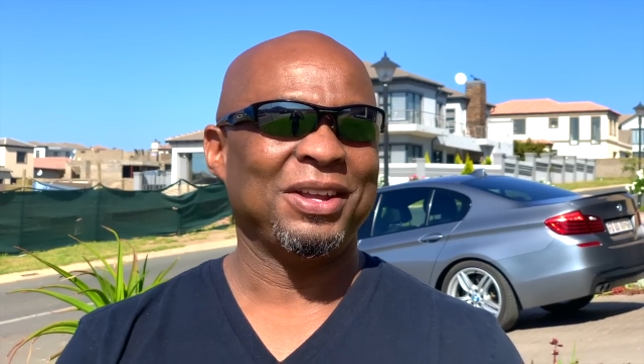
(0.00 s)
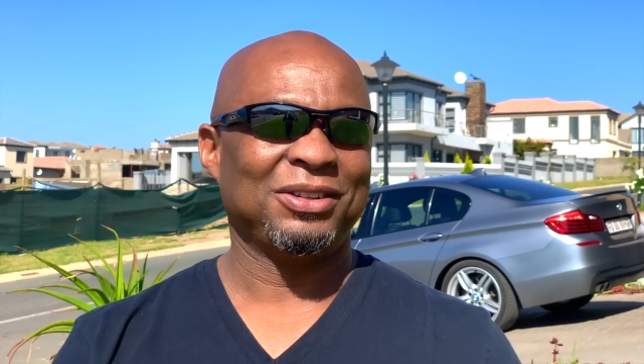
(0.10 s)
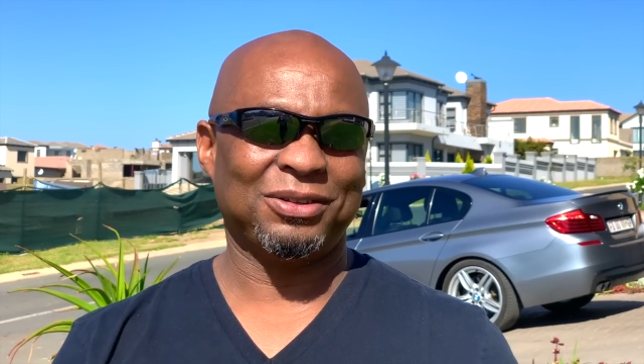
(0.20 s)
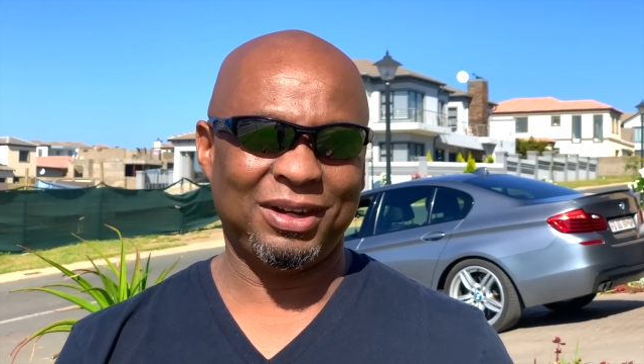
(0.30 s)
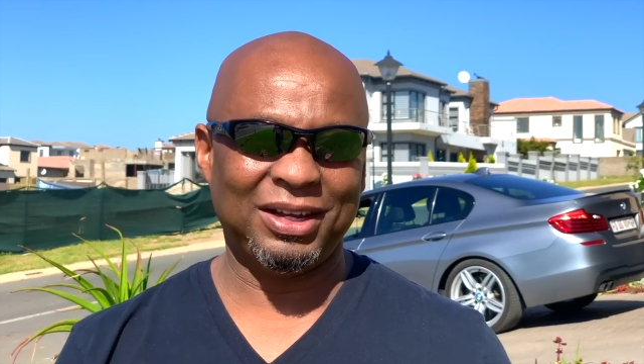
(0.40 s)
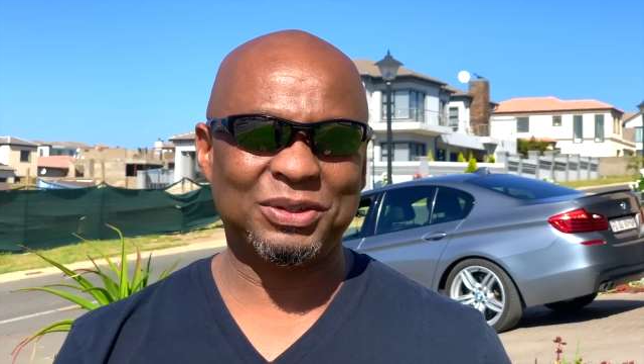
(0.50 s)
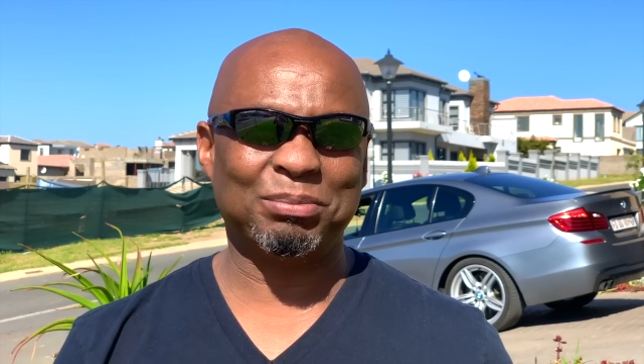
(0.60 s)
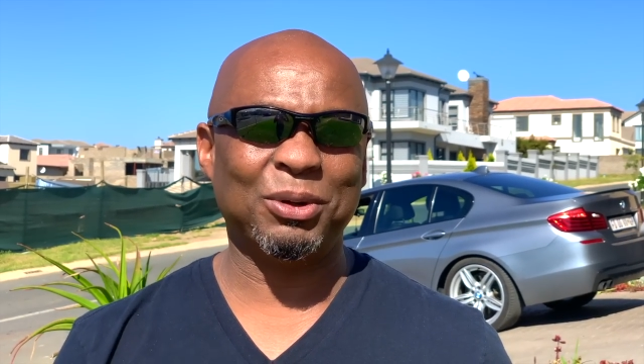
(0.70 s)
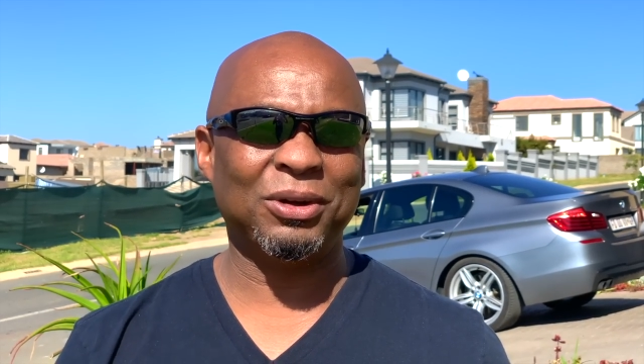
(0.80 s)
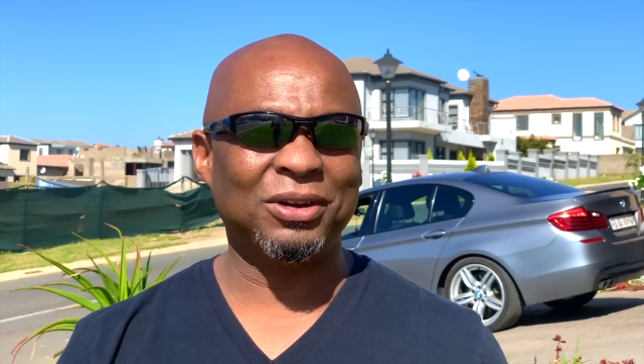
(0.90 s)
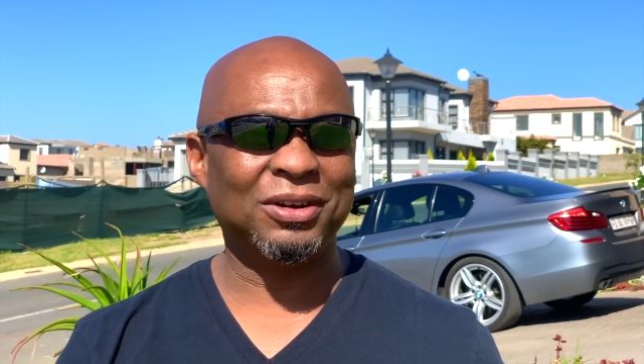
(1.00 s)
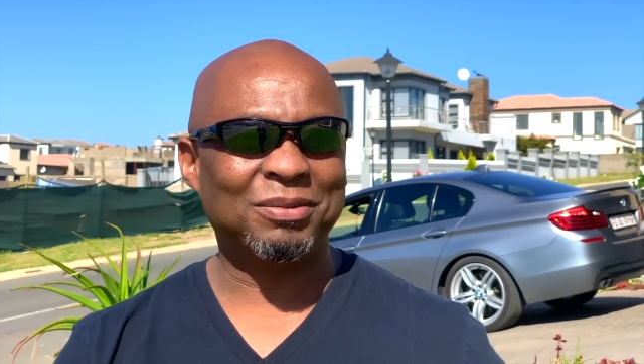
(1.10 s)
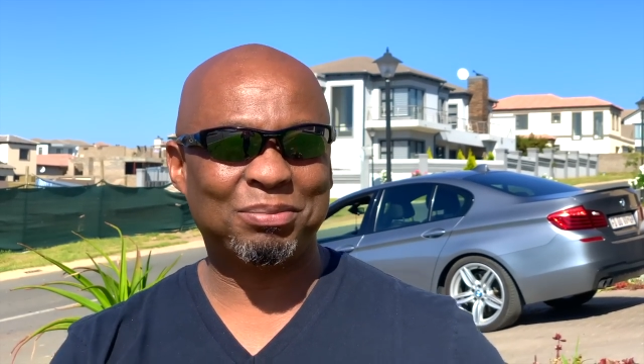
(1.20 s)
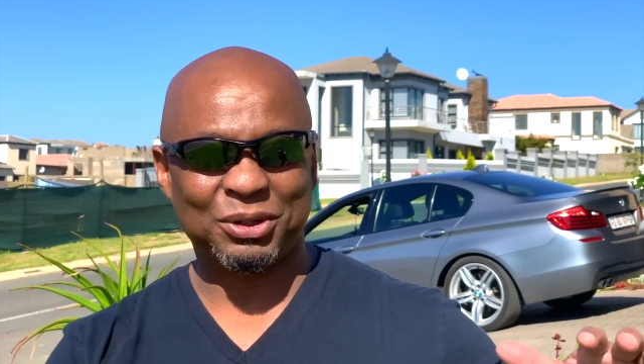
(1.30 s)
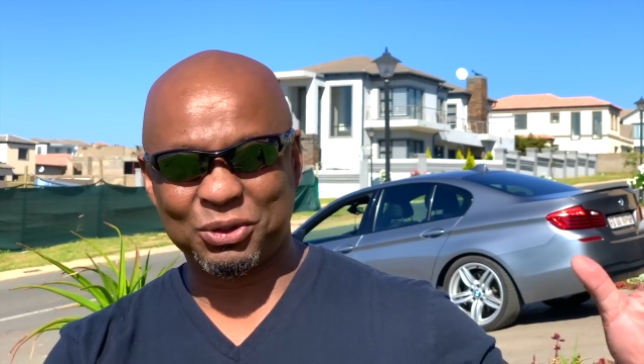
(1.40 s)

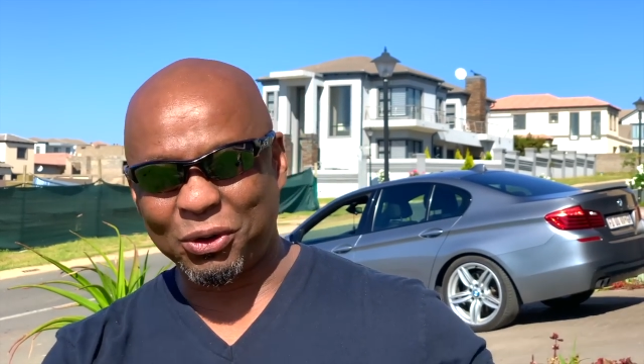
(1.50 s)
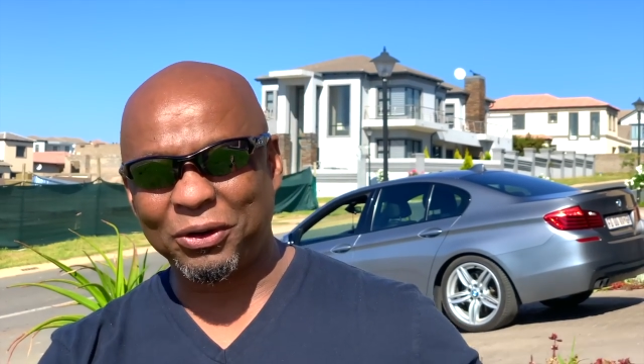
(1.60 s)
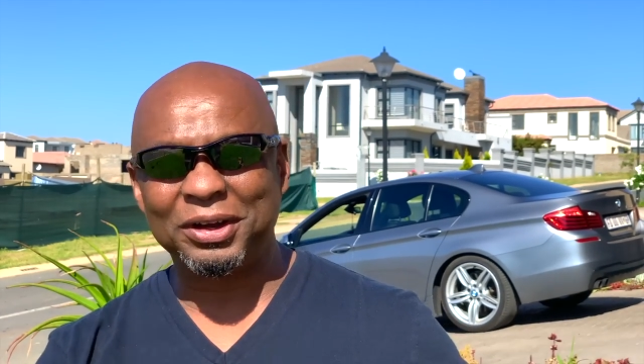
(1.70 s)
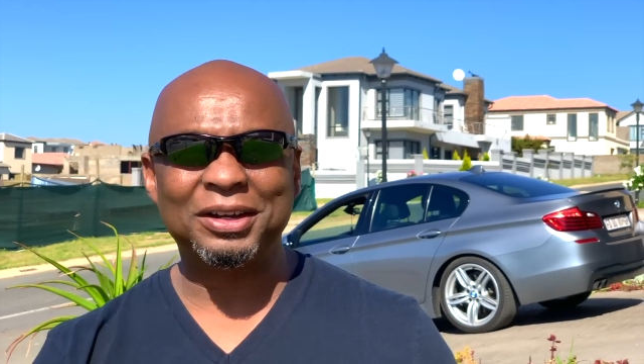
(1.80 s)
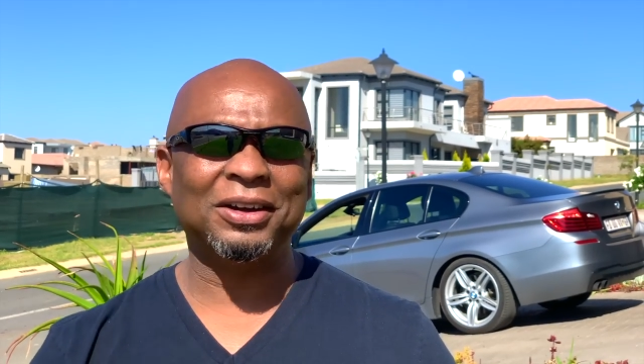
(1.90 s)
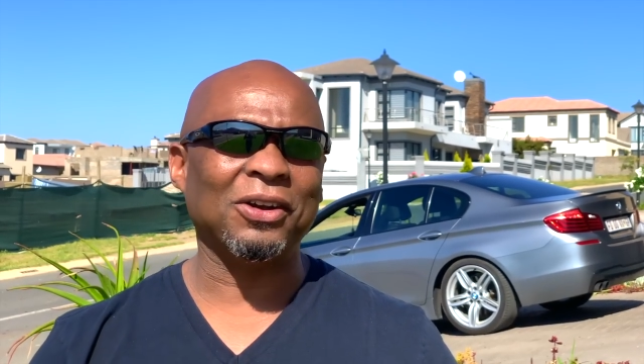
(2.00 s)
Johannesburg, Pretoria,